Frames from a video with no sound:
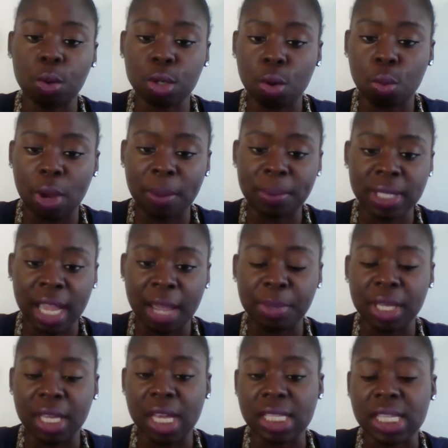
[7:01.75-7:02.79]
your website,
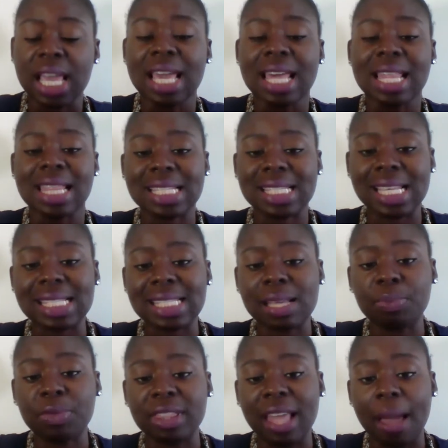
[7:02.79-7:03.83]
because this is
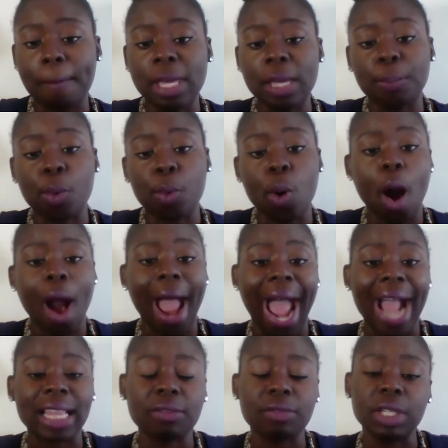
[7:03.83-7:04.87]
something that people are
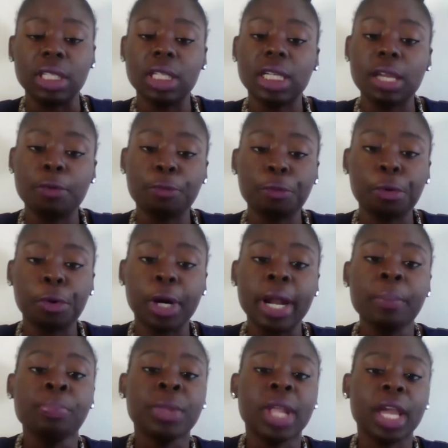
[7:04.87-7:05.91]
actively looking for,
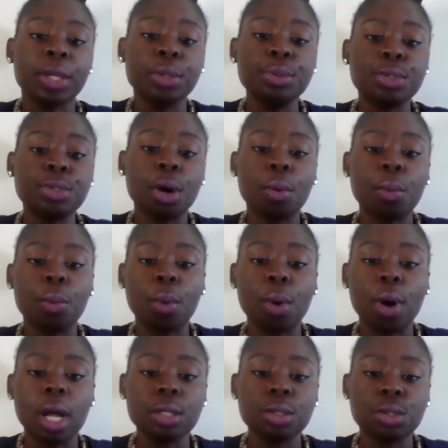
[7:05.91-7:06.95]
and you don't
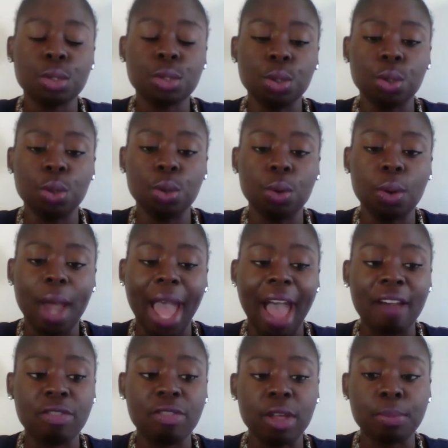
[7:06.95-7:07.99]
want to
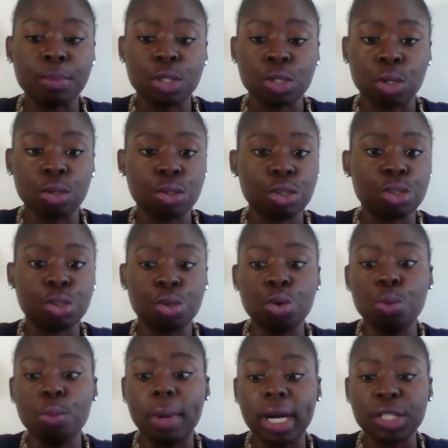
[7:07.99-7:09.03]
have them search
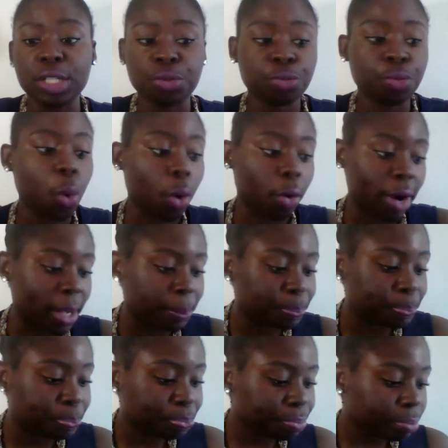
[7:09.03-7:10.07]
too much for it.
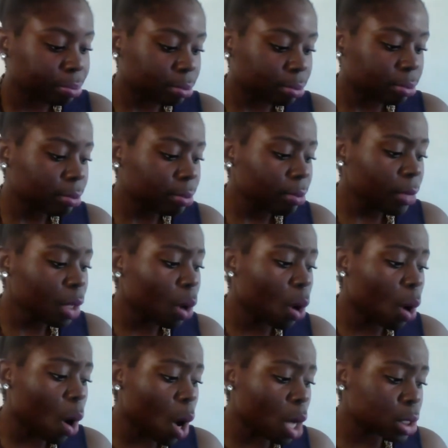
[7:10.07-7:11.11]

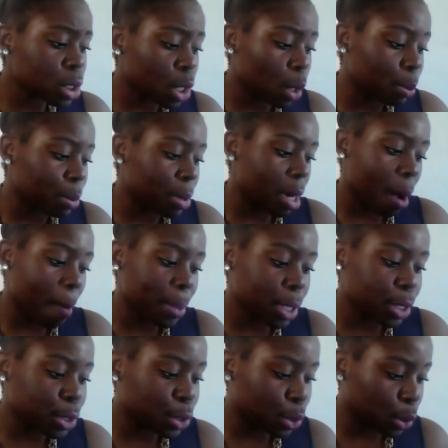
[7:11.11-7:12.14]
Also,
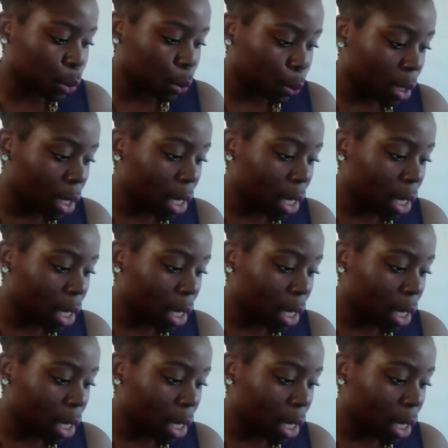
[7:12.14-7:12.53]
number 2,